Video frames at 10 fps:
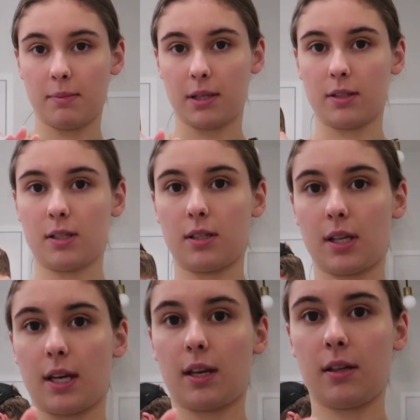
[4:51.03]
but this is
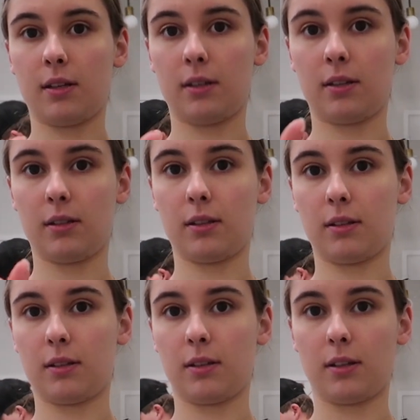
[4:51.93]
like
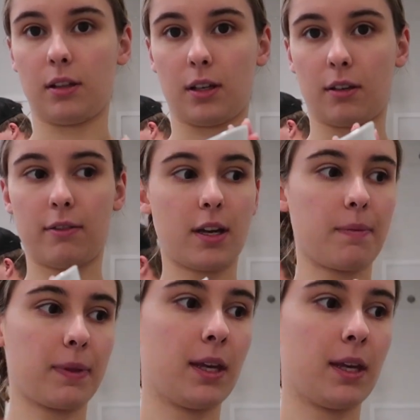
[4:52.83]
the look of it